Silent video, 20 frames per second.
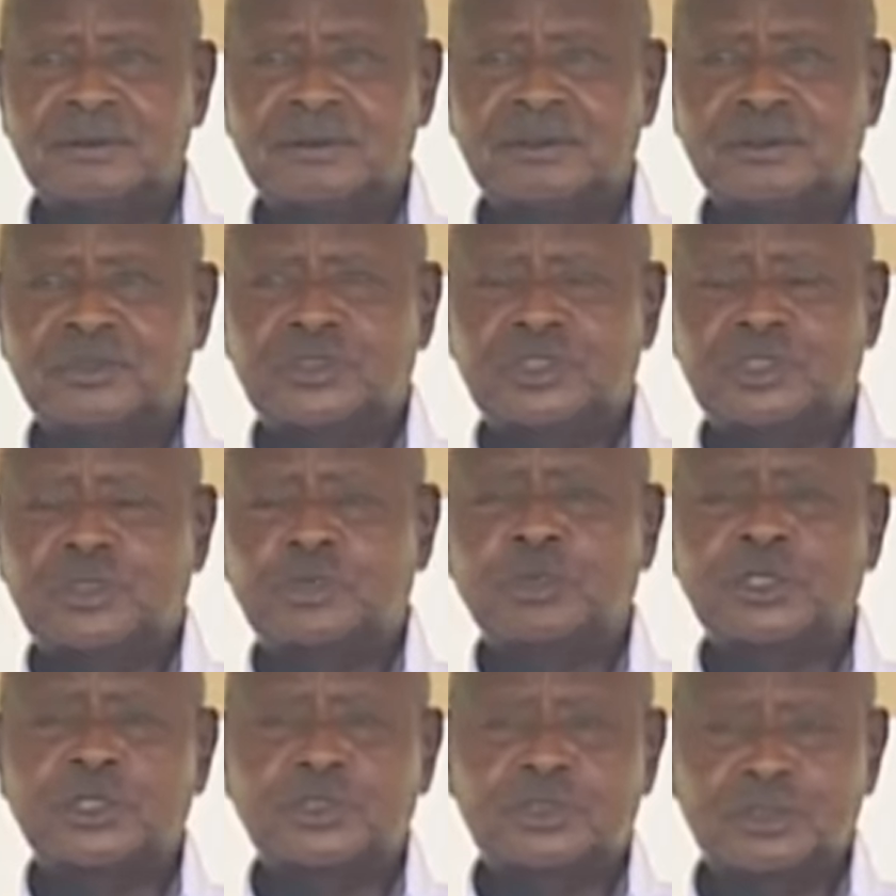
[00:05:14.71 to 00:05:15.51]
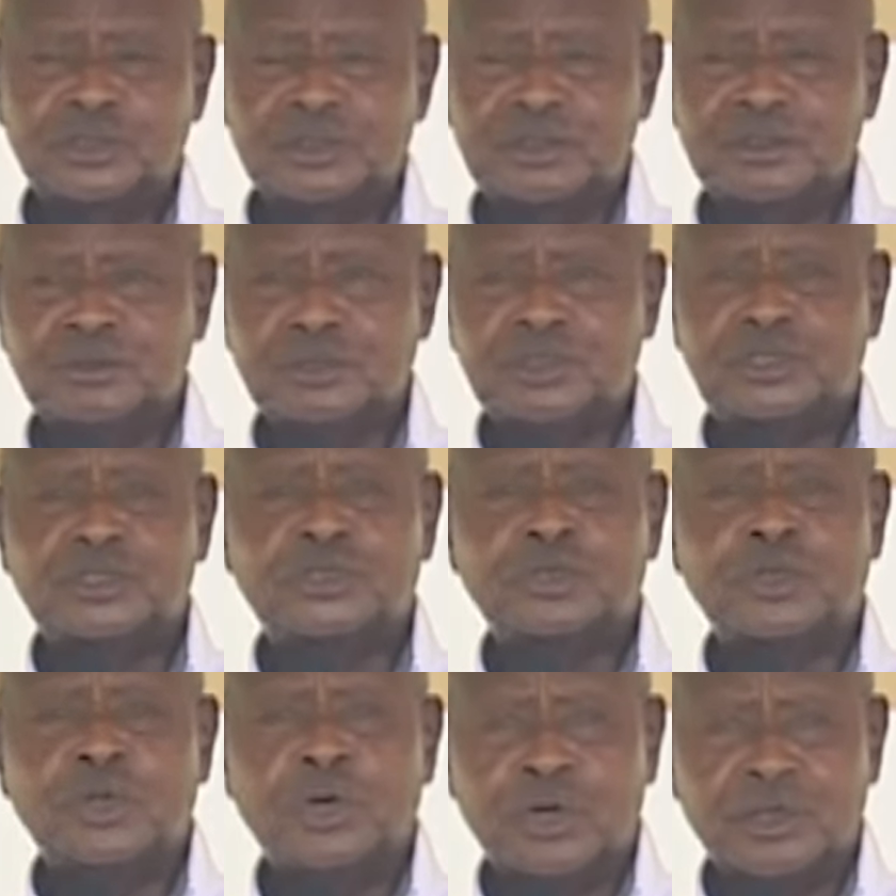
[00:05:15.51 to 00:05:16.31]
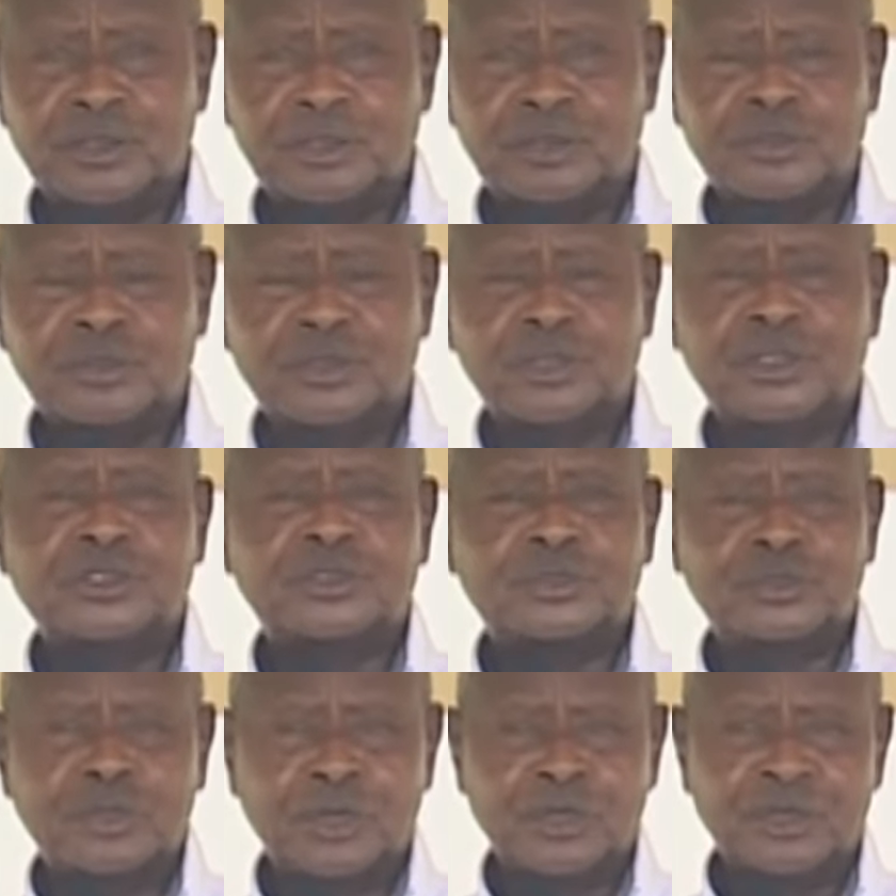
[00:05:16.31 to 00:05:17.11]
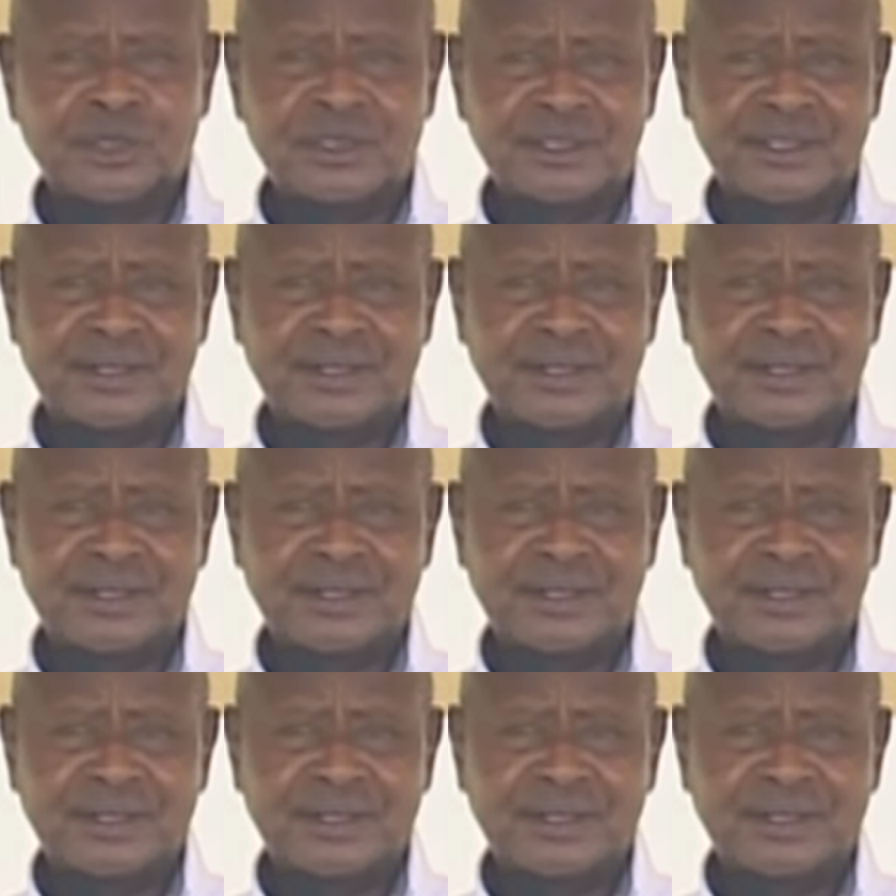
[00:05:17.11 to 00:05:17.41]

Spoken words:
situation, which is God. God is God.